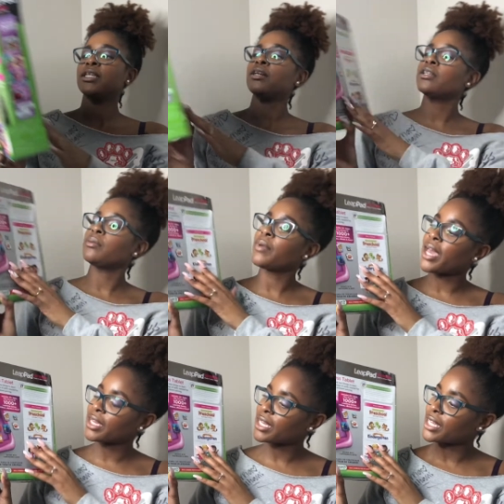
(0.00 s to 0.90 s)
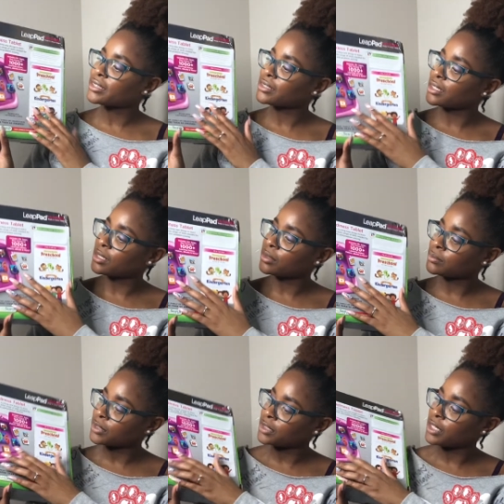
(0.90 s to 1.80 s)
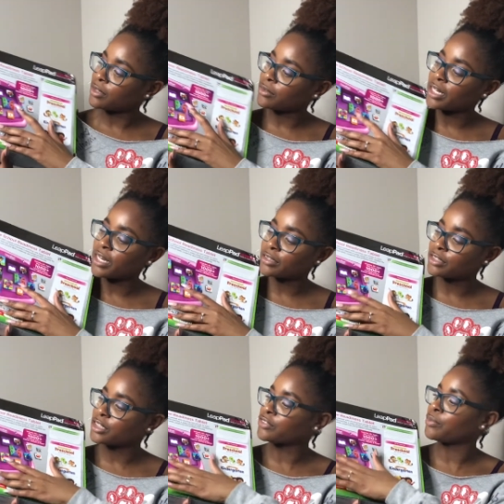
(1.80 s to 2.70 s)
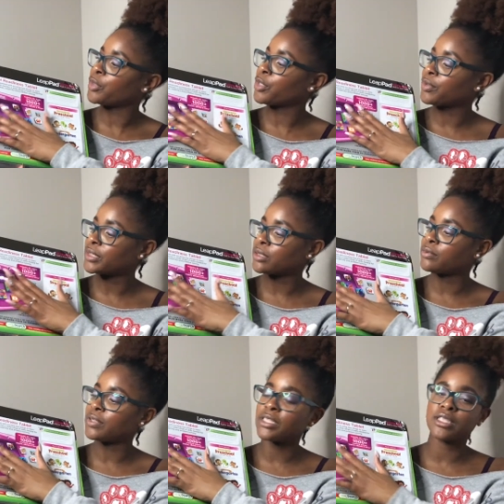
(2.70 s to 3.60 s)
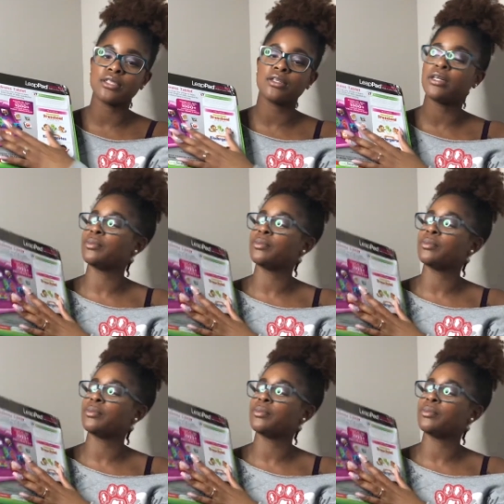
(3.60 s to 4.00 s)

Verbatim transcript: then on the back, it has some, you know, characters she's familiar with. So hopefully these are up